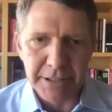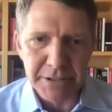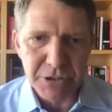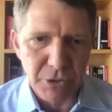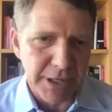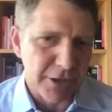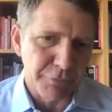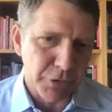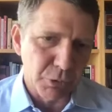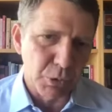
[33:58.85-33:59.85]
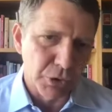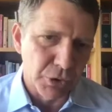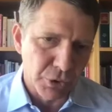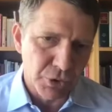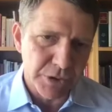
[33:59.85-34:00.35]
And so California will
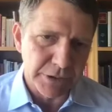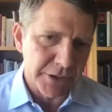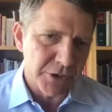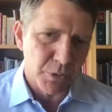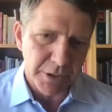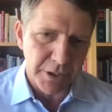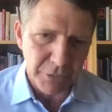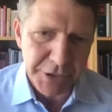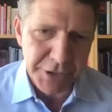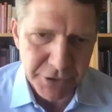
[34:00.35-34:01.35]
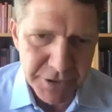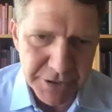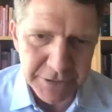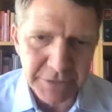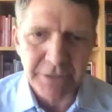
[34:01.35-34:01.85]
lose at least one congressional
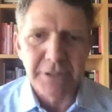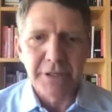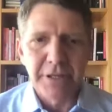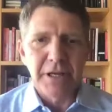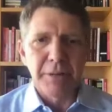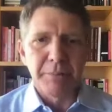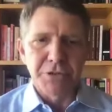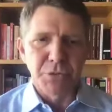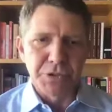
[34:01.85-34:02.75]
seat um, as a